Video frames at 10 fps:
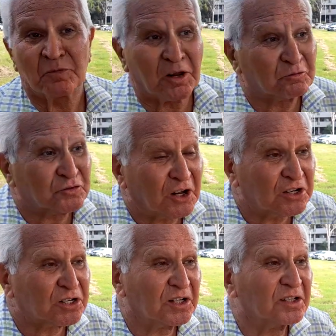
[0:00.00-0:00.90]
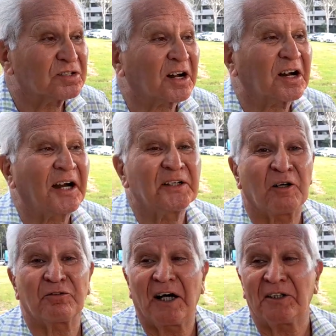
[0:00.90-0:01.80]
Now this is the kind
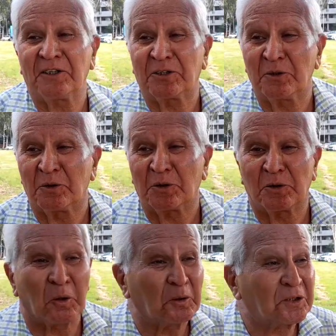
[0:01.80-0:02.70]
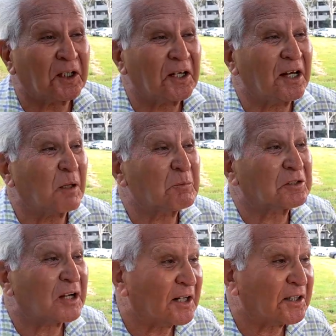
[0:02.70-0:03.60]
of attitude, totally
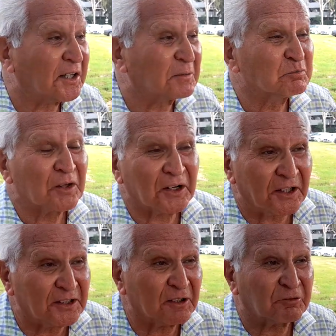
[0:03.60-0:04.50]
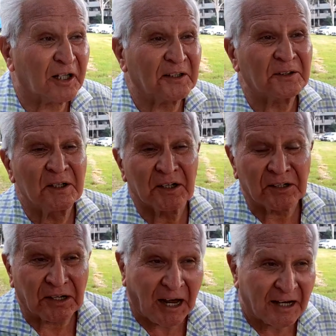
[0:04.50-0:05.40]
apathetic, indifferent,
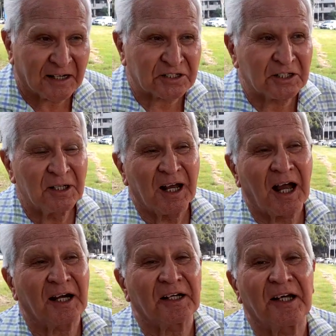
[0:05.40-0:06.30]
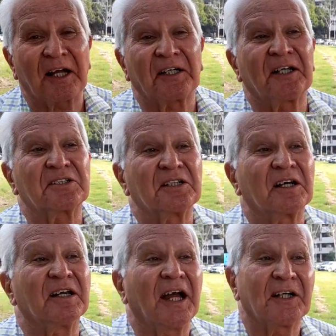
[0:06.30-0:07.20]
callous and
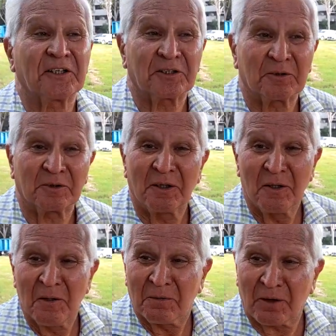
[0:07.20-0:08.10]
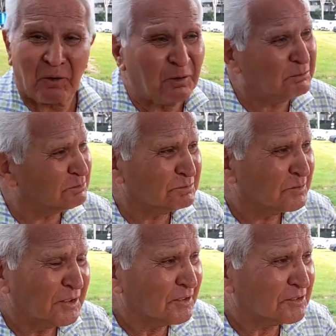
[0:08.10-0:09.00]
lackadaisical attitude. Now
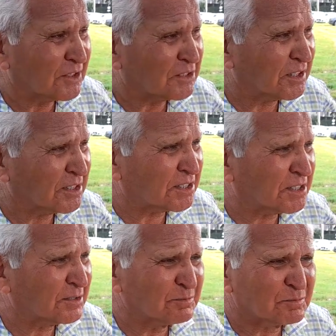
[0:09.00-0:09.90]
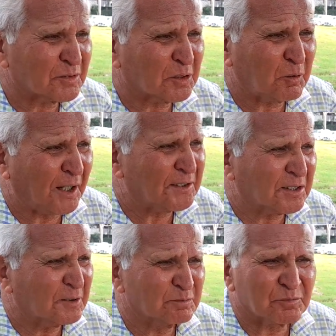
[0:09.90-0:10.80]
this is quite
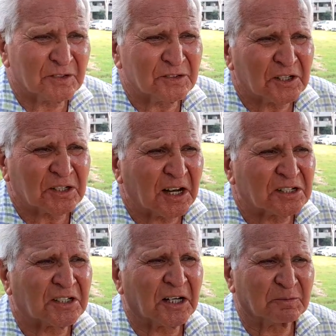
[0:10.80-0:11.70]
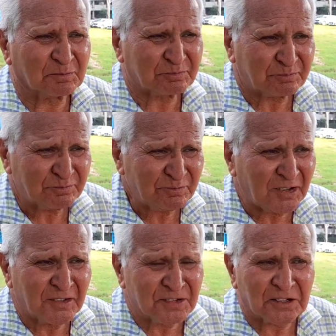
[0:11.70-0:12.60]
disgusting.
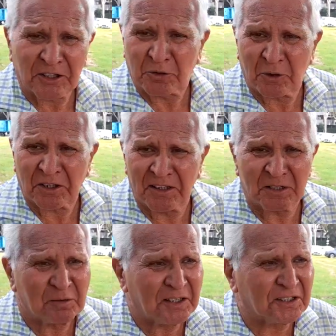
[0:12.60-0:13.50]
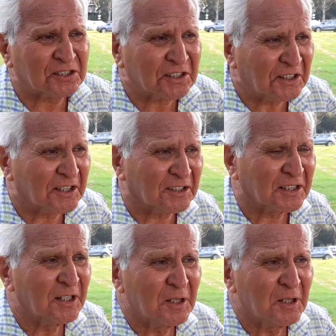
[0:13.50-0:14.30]
The situation is very serious.